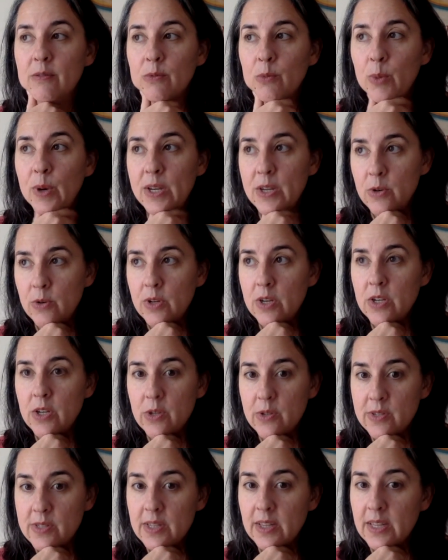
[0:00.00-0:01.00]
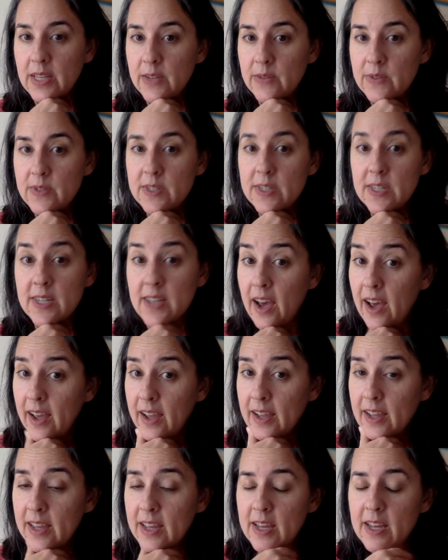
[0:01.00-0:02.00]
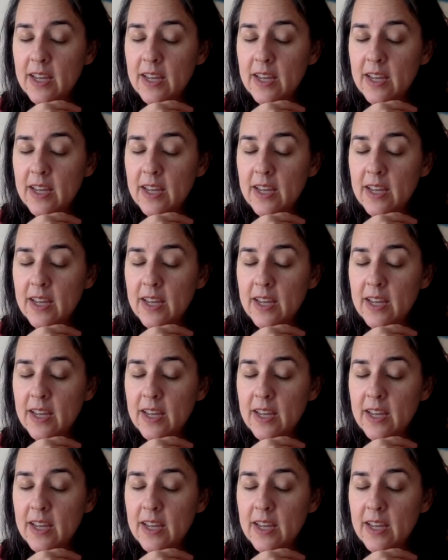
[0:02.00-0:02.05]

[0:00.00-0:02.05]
when you can use the leaves to dye.